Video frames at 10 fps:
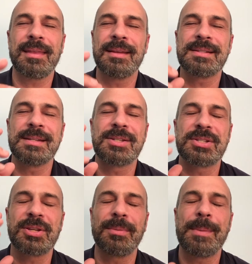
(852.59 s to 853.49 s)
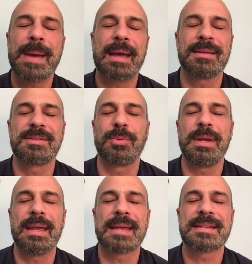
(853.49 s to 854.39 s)
It just took me back this
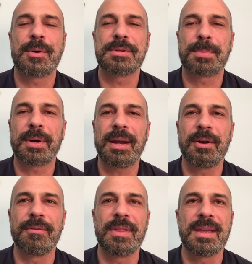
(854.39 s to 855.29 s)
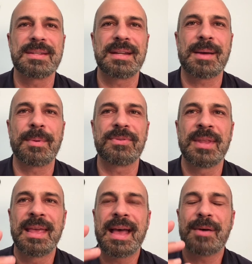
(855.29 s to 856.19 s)
week as I was praying over this and I was
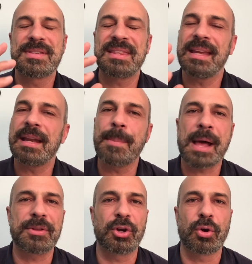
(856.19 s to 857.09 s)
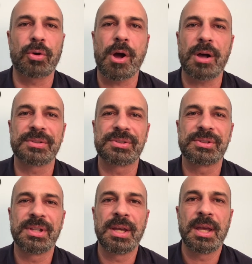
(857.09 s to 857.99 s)
thinking about the cross.
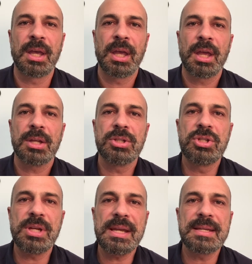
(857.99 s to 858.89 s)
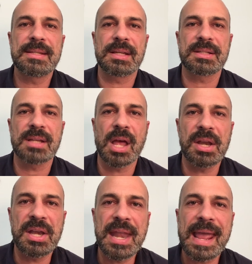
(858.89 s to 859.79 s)
Jesus
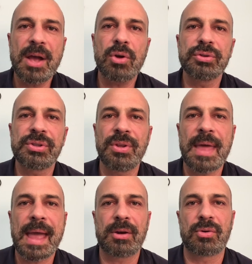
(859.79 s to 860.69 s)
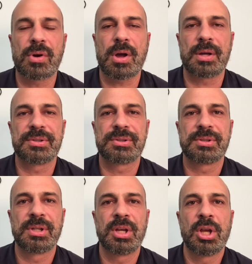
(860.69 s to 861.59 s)
nailed to that cross,
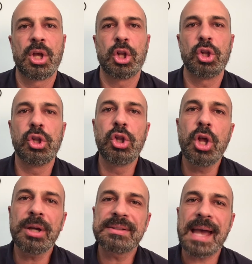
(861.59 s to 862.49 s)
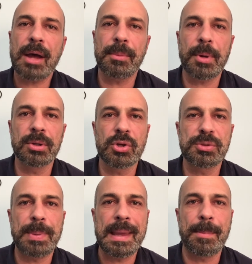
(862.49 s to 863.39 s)
looked out among those
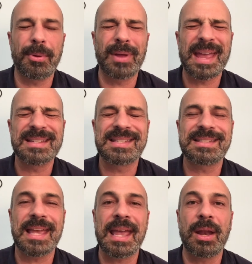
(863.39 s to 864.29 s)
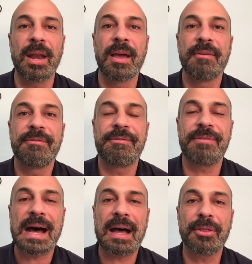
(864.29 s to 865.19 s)
people and said,
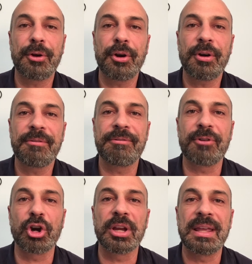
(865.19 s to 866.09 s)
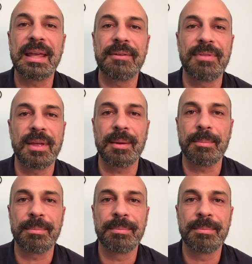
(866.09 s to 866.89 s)
Father, forgive them,